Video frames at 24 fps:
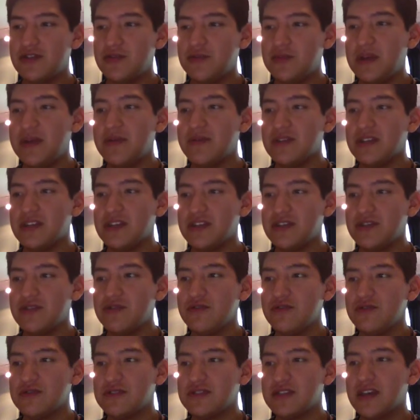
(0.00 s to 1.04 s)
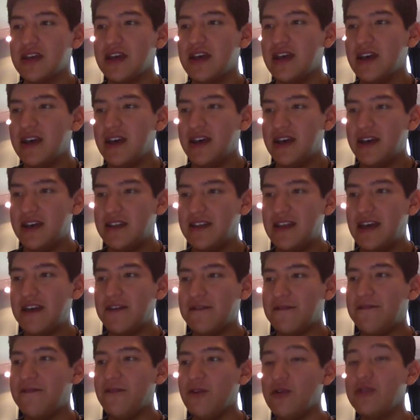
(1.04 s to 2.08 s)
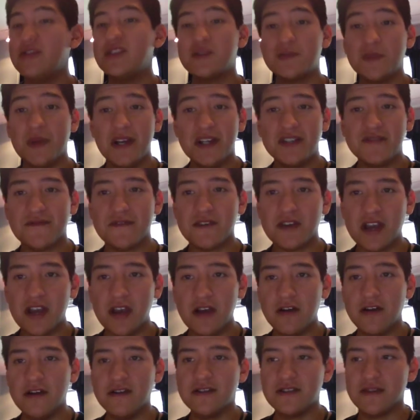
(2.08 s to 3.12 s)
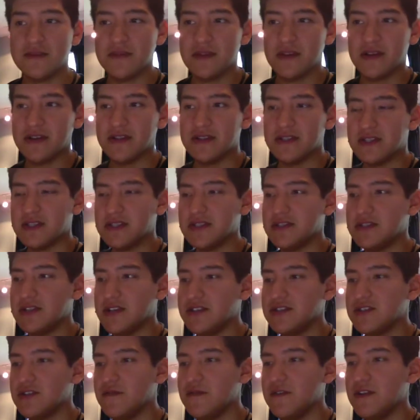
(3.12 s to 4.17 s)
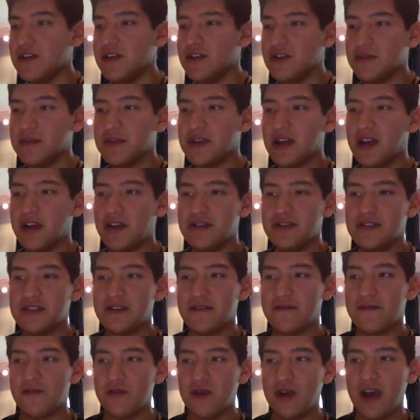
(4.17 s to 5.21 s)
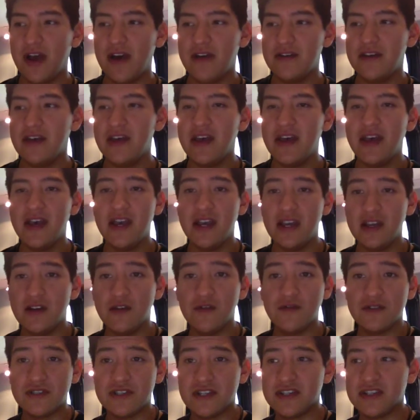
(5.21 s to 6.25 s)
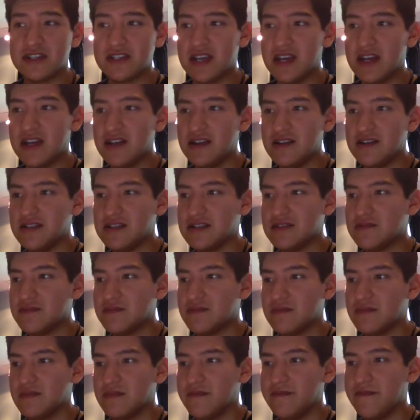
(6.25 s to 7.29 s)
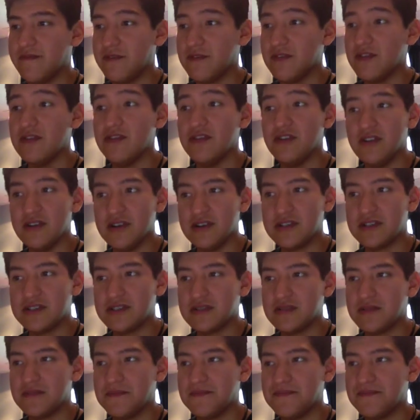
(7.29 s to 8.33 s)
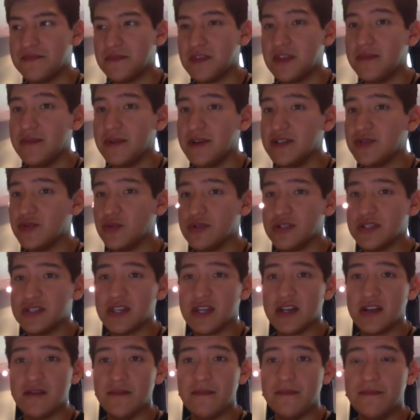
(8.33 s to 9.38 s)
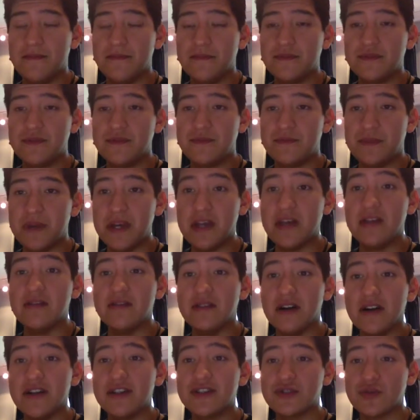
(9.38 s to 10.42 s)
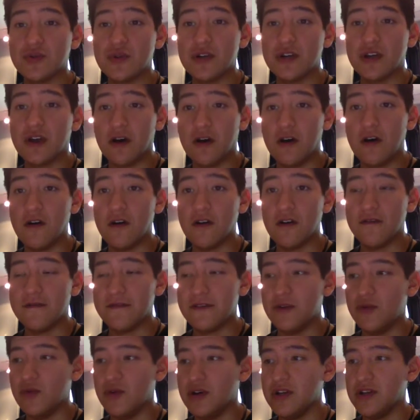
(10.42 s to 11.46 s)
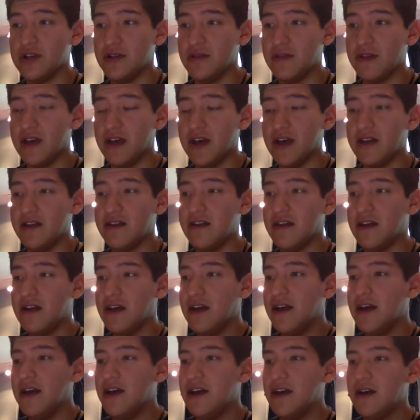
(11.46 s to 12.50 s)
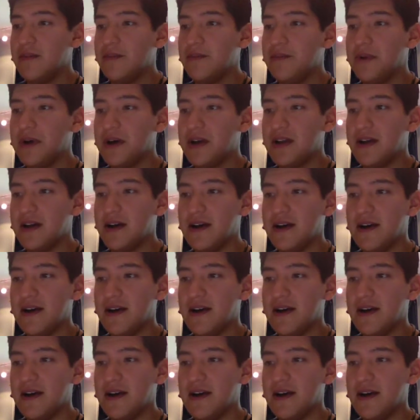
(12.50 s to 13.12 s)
be able to use that full space for carrying something, because this is an SUV, you're going to be carrying stuff around. You don't just get it just for the looks. You might as well just get a big luxury car if you want to do that. But